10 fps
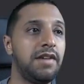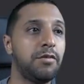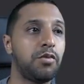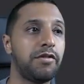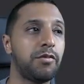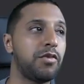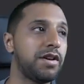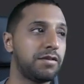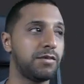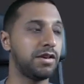a private
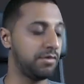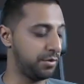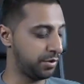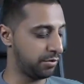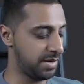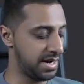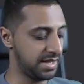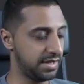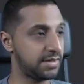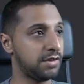browsing window open
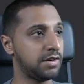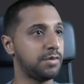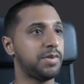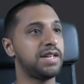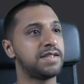already, so I'm going to paste